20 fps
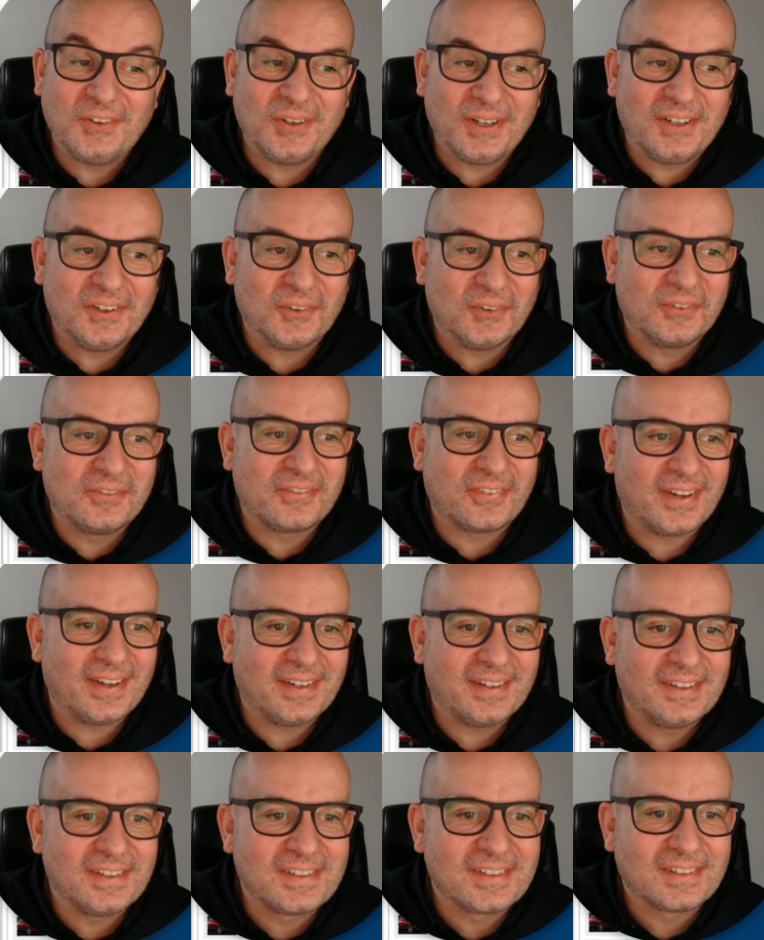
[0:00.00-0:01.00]
in all
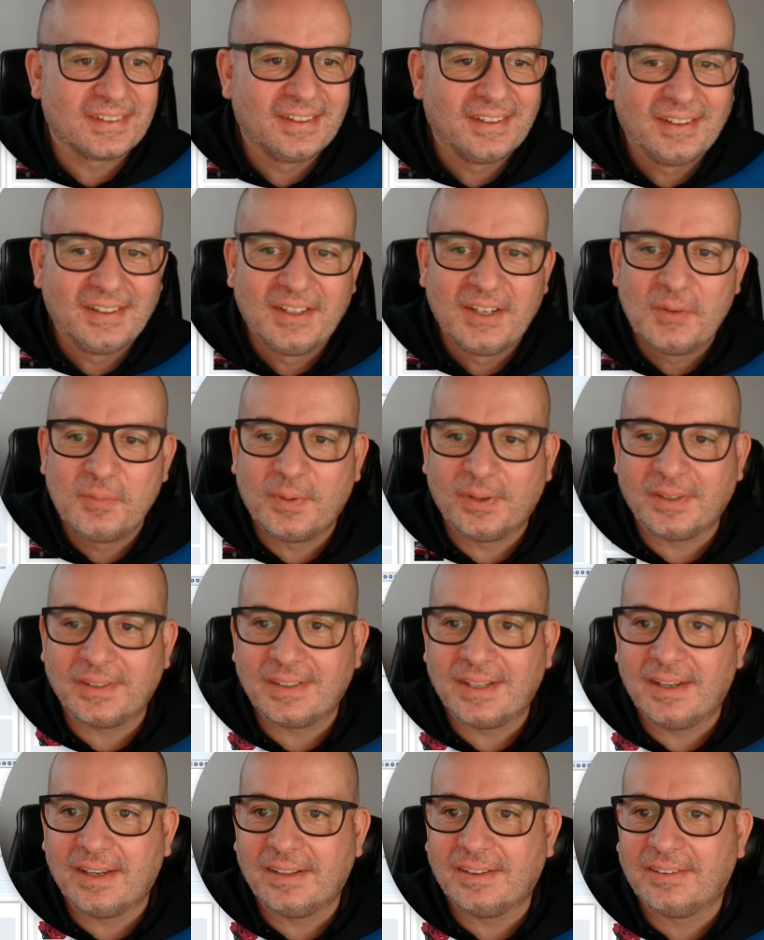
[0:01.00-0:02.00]
fairness. But
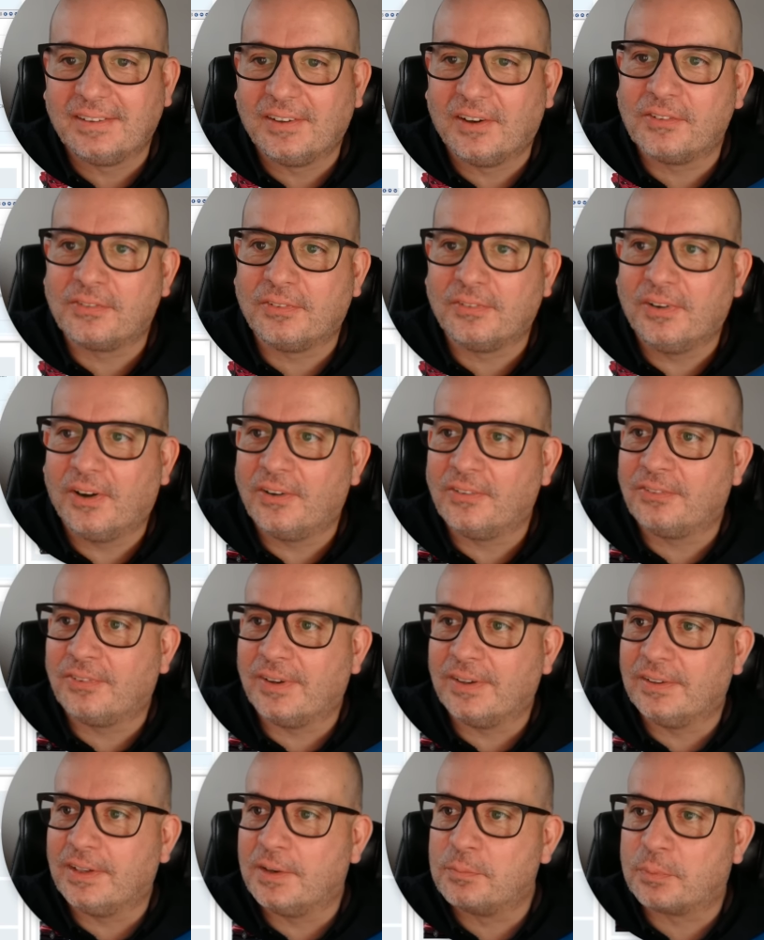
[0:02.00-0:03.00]
yeah, I
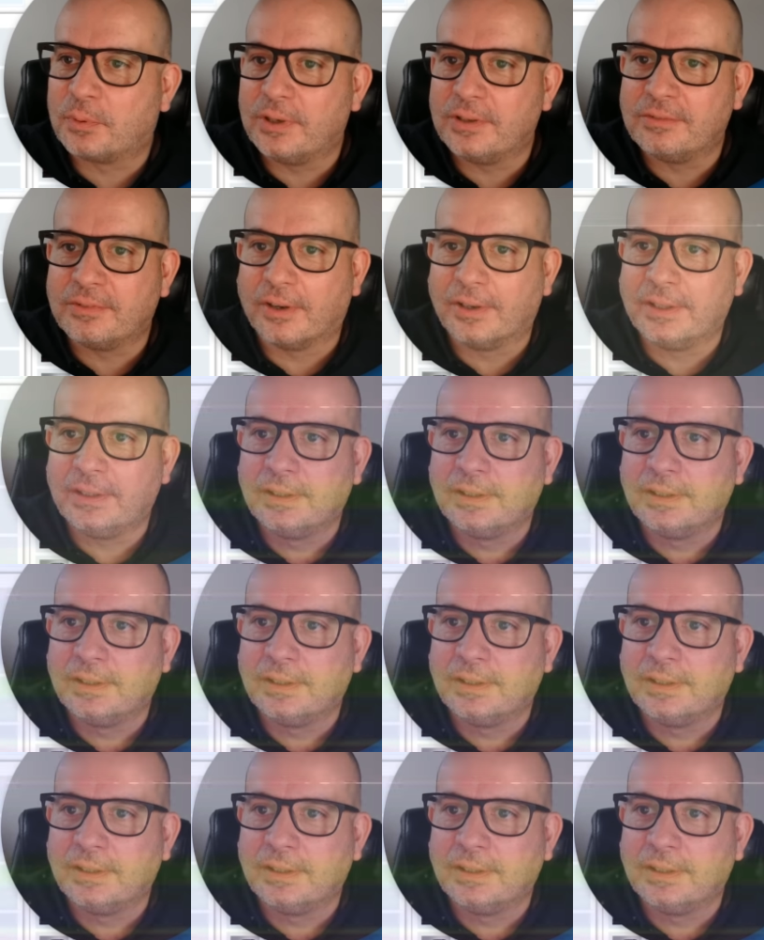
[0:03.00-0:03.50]
found that pretty funny.